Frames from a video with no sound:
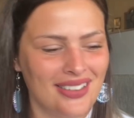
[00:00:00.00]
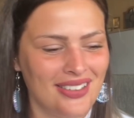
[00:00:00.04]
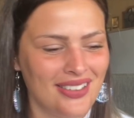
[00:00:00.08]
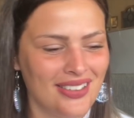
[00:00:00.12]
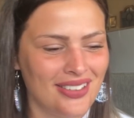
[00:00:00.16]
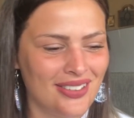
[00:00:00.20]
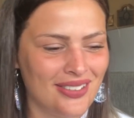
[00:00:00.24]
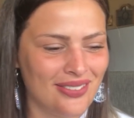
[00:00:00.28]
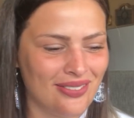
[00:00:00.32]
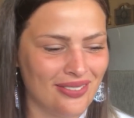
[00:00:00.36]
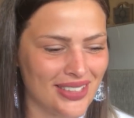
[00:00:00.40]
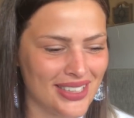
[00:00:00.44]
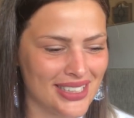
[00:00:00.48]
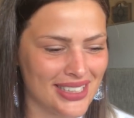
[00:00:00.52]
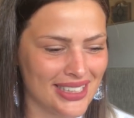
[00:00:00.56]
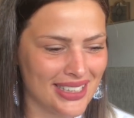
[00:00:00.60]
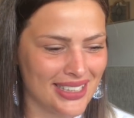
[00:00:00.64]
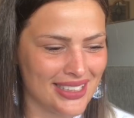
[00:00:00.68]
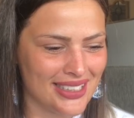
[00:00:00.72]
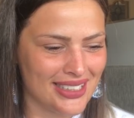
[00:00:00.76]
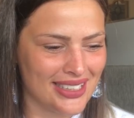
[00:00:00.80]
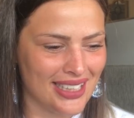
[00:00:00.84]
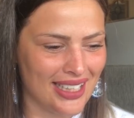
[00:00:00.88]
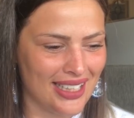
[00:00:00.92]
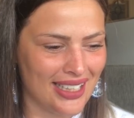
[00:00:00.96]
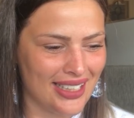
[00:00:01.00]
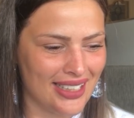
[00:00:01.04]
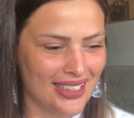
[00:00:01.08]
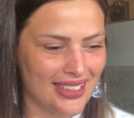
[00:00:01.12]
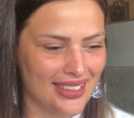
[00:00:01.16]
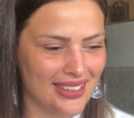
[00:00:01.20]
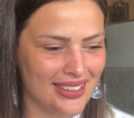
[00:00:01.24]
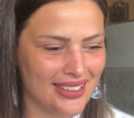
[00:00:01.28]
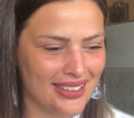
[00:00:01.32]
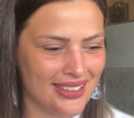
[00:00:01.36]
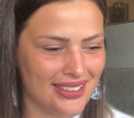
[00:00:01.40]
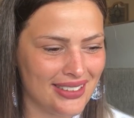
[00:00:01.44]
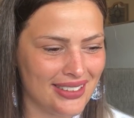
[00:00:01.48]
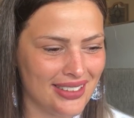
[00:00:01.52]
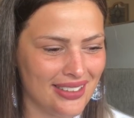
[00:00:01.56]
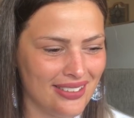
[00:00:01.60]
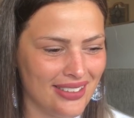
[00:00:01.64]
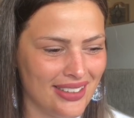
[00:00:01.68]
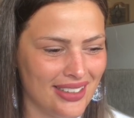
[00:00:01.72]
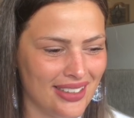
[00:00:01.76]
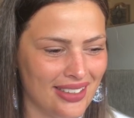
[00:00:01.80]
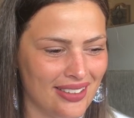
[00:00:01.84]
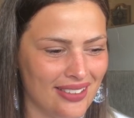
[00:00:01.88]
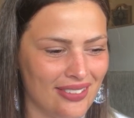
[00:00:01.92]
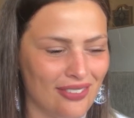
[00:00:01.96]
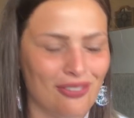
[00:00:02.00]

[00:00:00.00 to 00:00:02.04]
who was it said it, darn it,